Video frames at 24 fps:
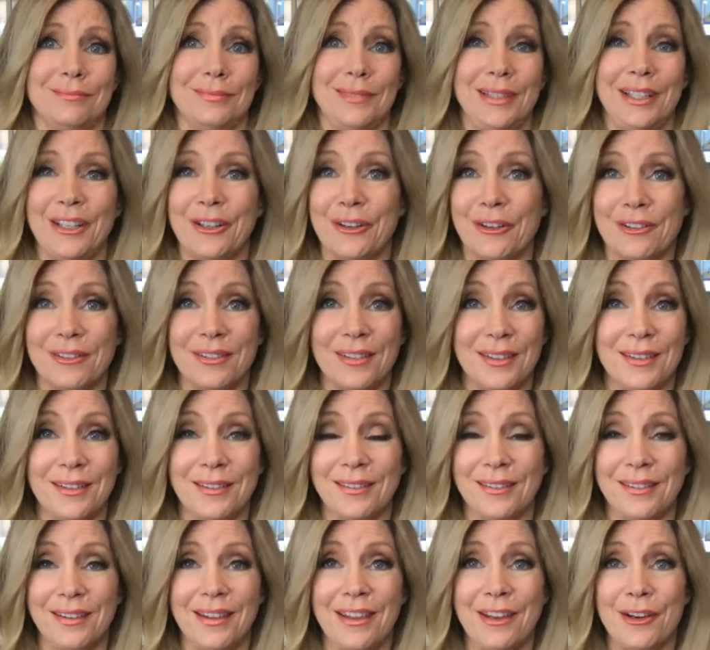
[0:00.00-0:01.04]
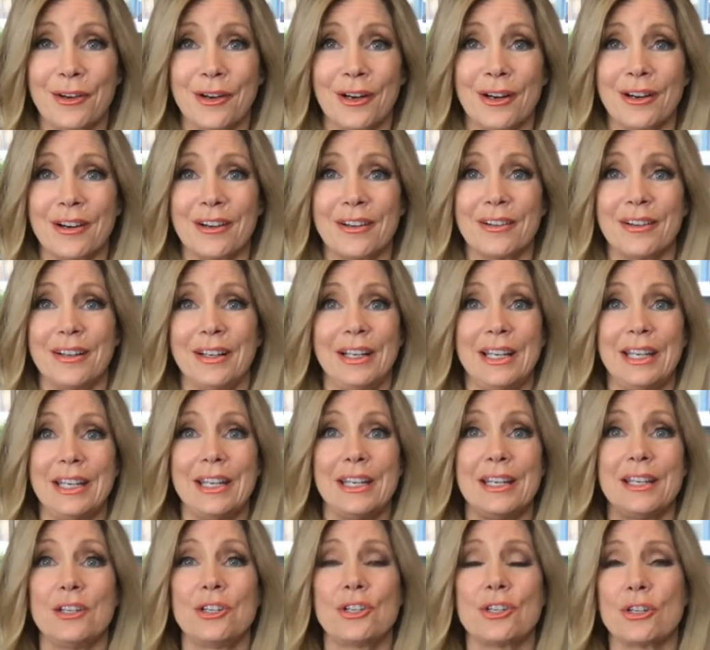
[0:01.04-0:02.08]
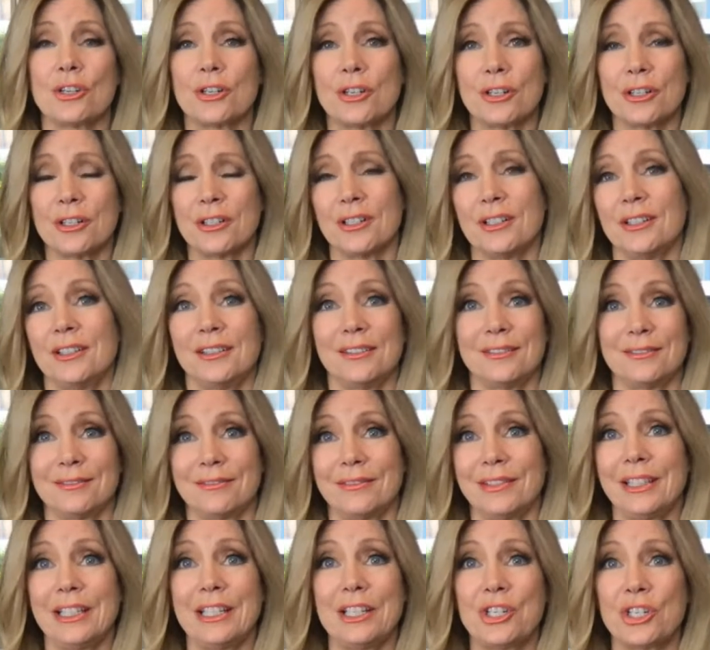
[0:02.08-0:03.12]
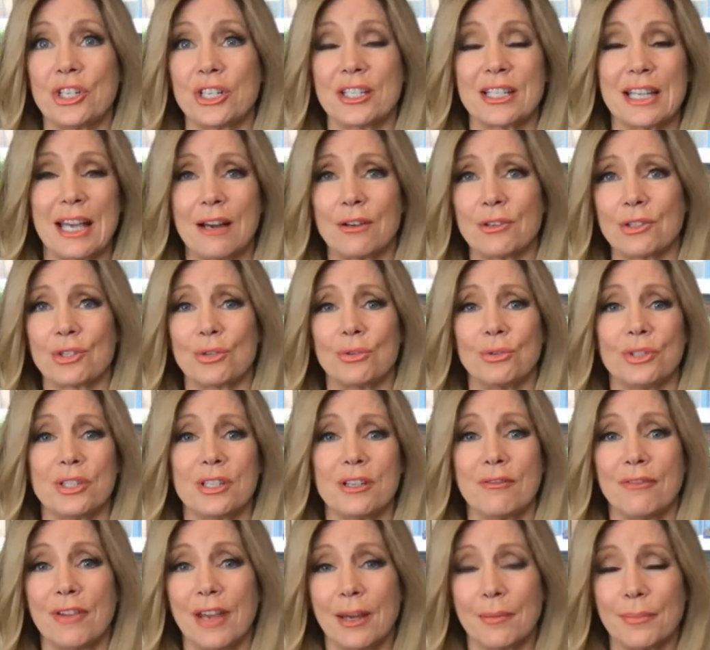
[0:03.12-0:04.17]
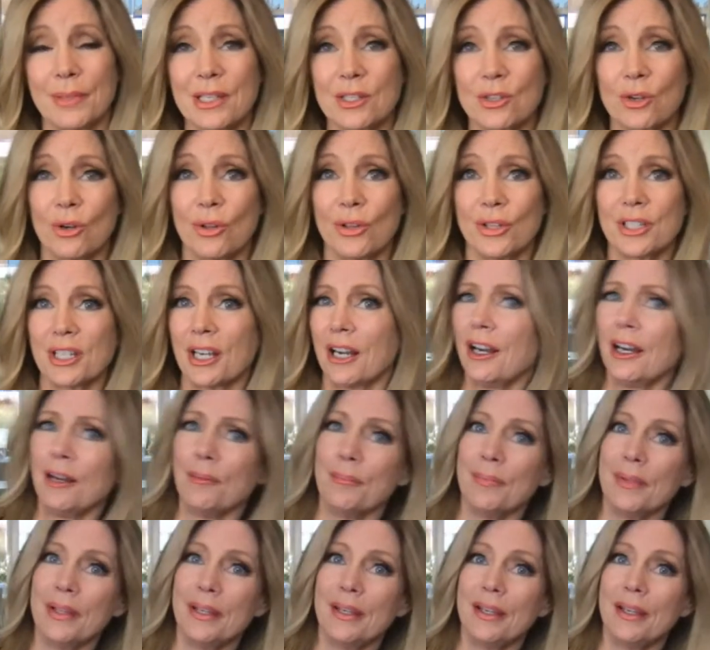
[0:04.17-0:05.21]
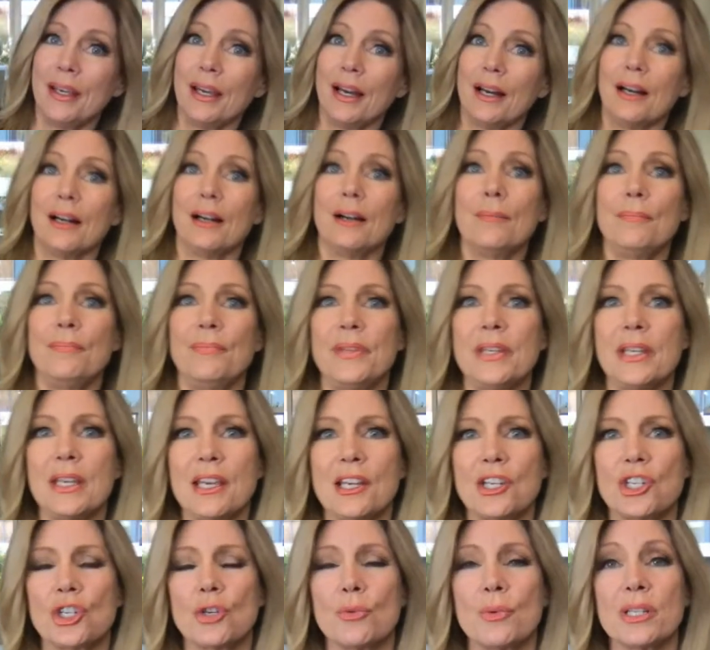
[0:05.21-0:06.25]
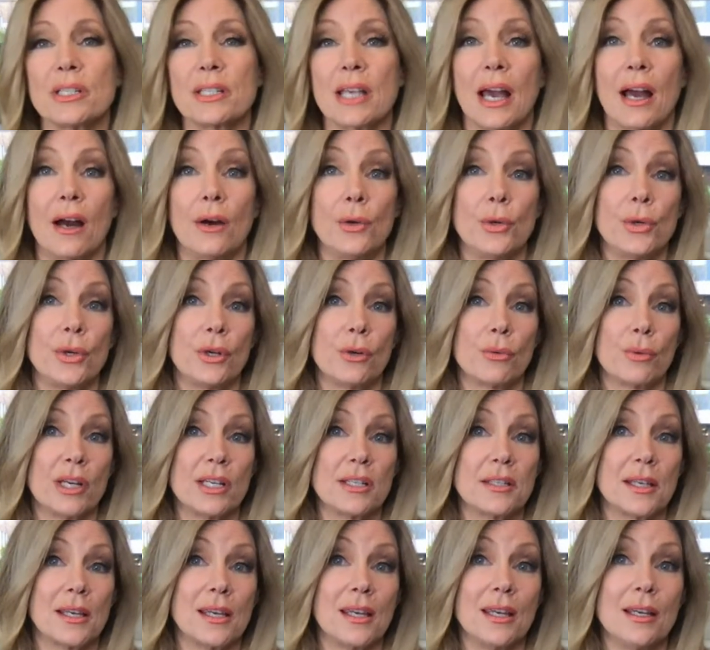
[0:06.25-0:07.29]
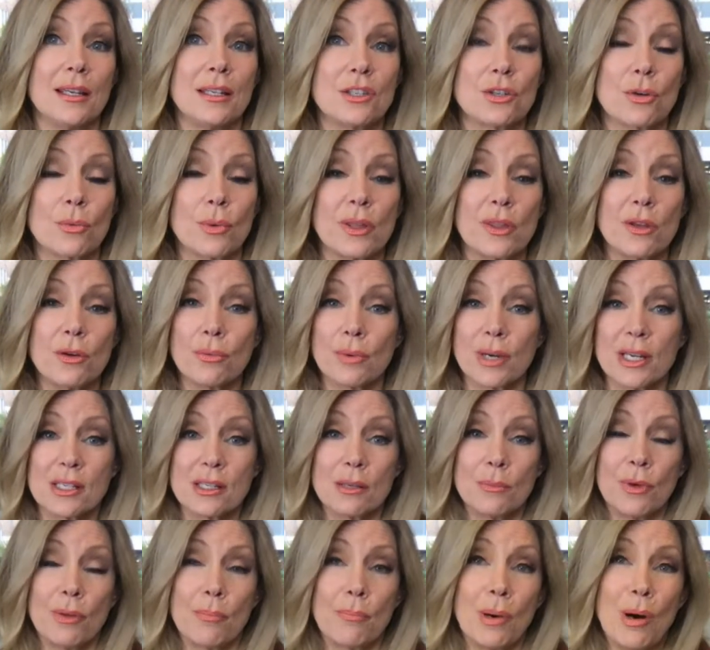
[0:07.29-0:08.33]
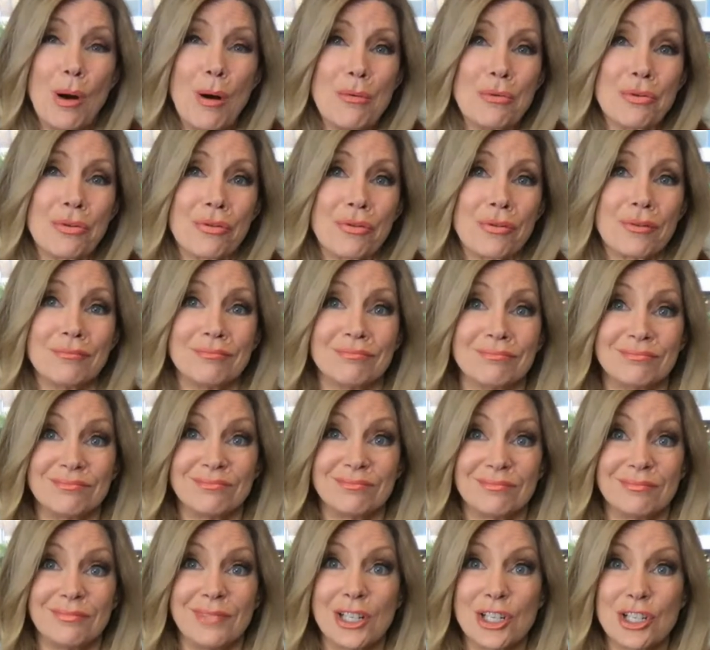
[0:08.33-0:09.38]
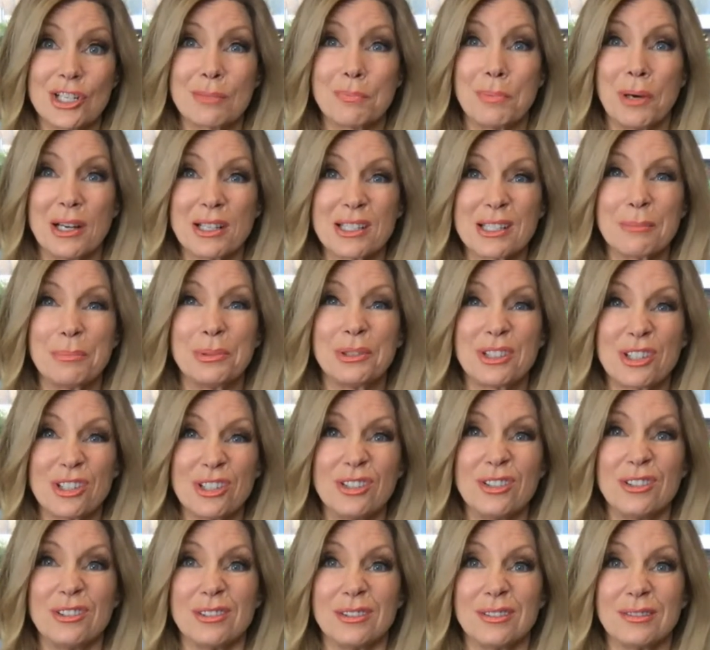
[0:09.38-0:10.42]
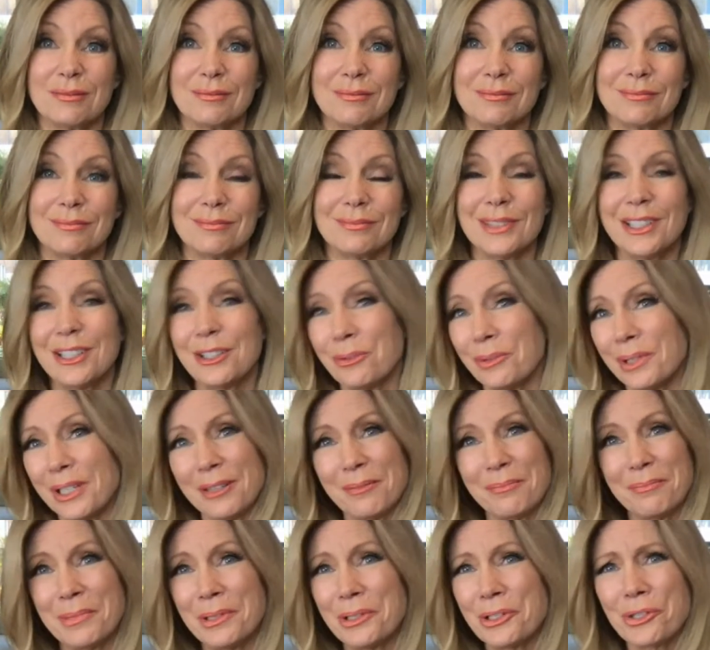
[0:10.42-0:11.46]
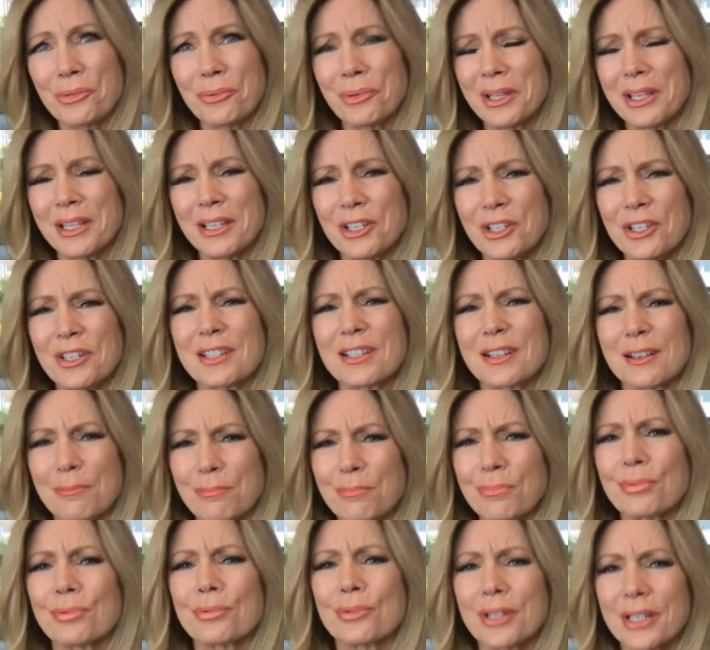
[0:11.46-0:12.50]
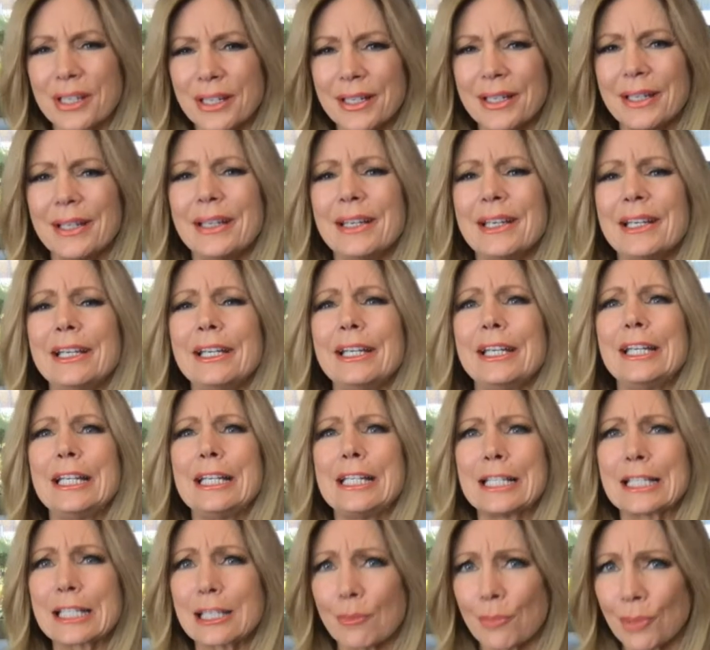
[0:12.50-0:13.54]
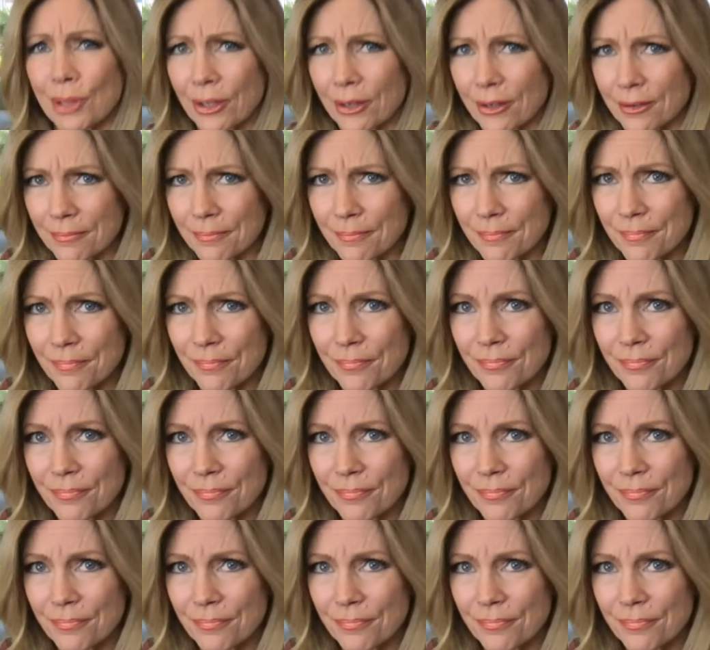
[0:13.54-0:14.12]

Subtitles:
You know, there are inter-religious households and families all the time. The issue is how you're going to raise the kids or whether you raise them with both, which is possible too. You know what? Most religions are pretty similar.